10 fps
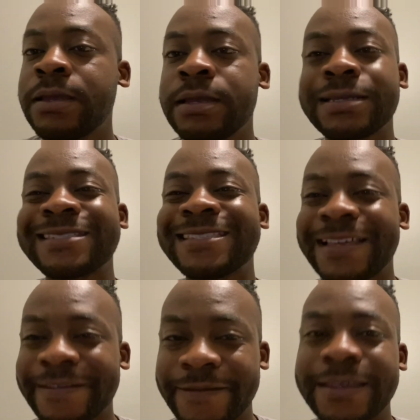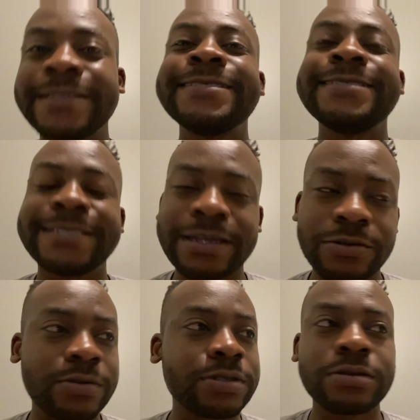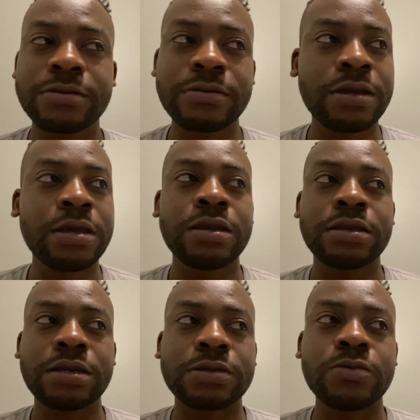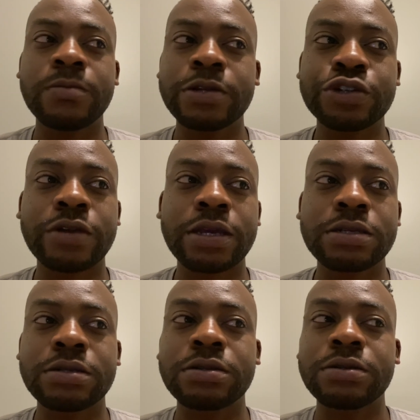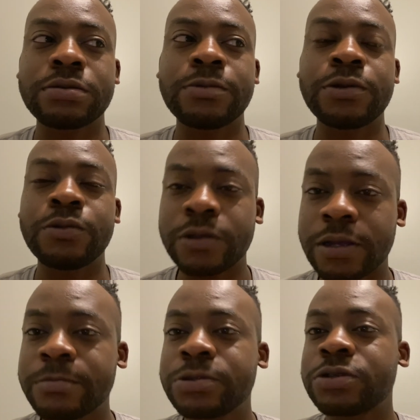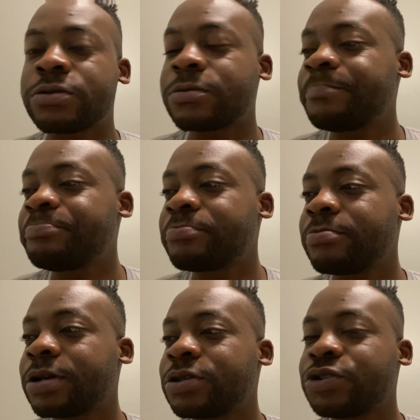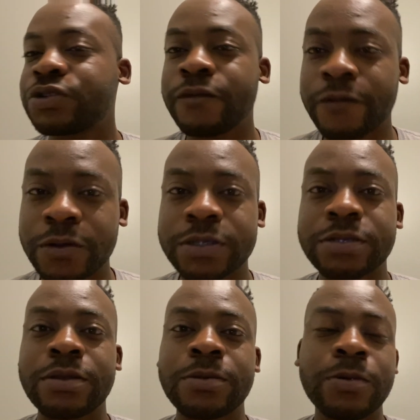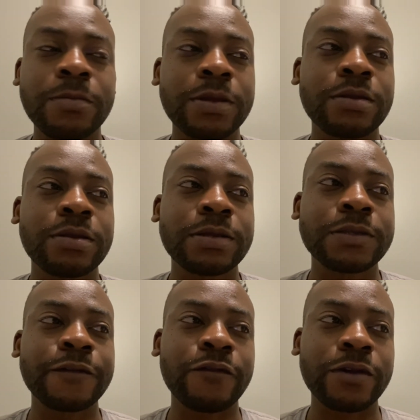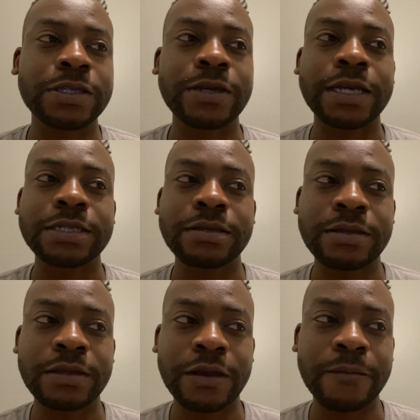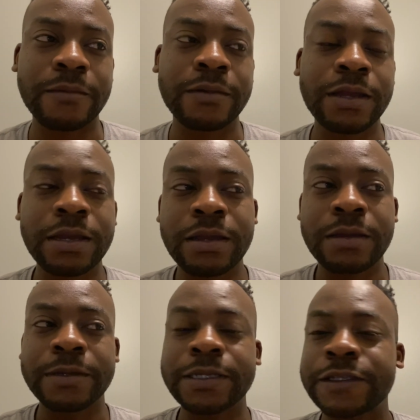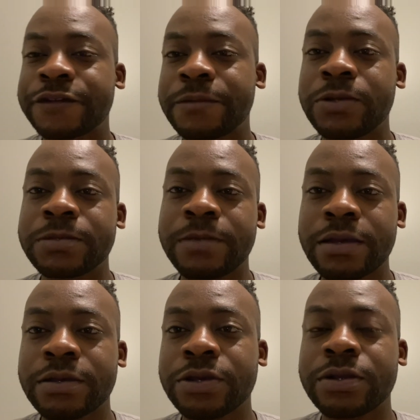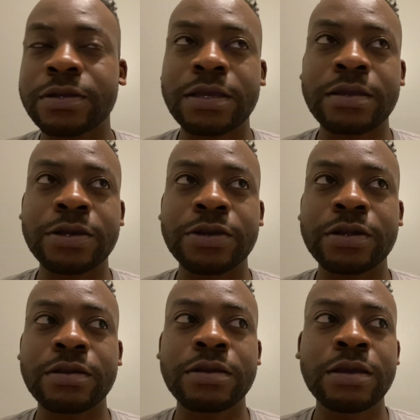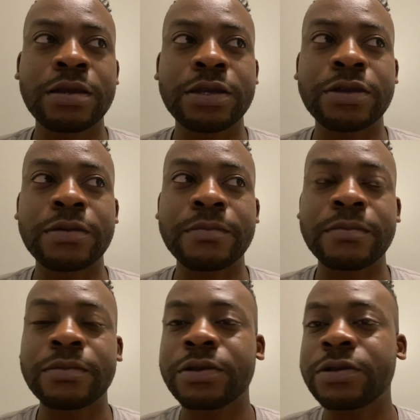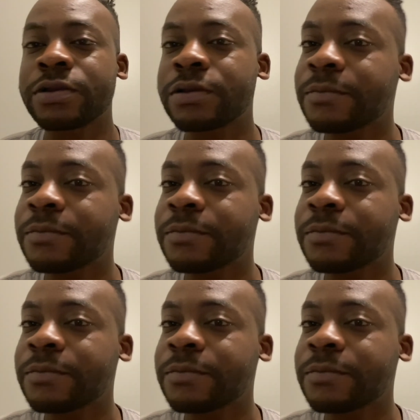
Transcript: that's life in general. So, yeah, it's woman attraction. Uh, it will come to you, but you're too focused on the woman to, for it to actually care. Because if she pulls back, you're gonna, you're gonna, you're gonna, you're gonna.